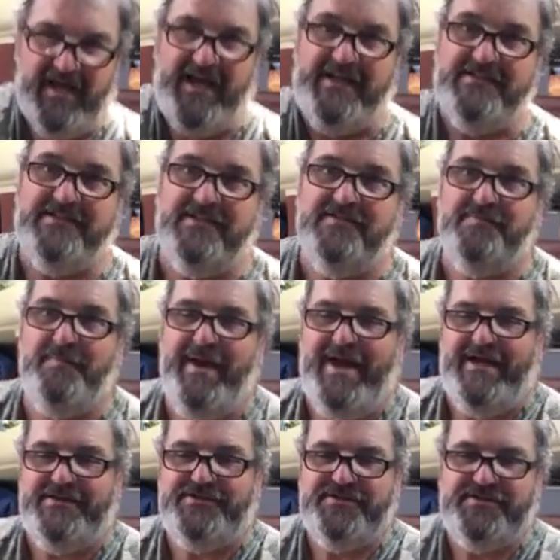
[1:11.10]
nice, it's
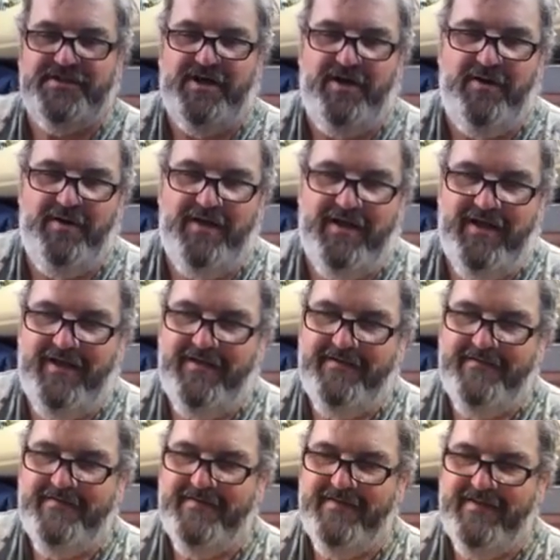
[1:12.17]
mesh, so.
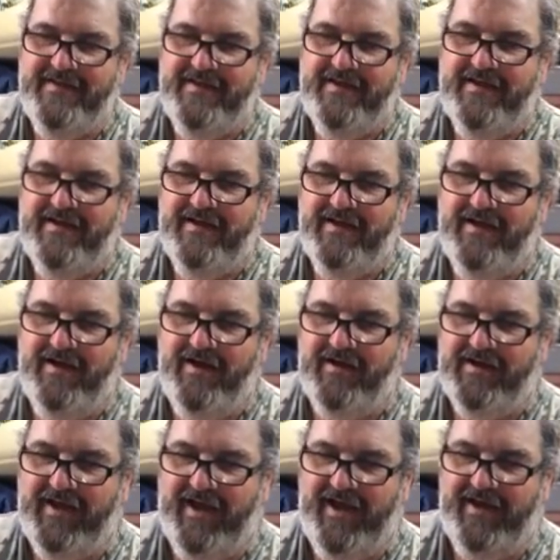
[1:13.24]

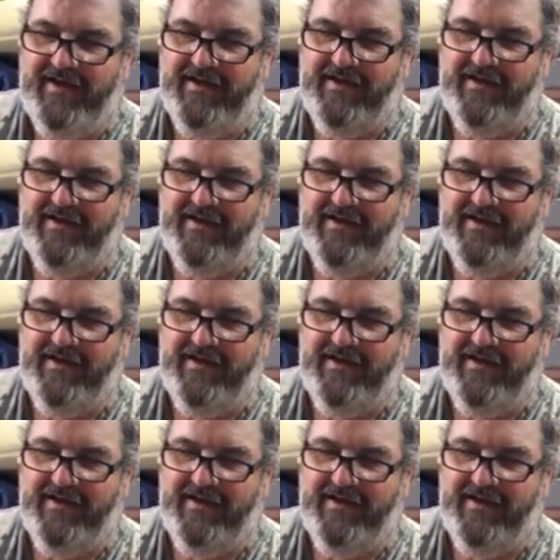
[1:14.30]
Okay.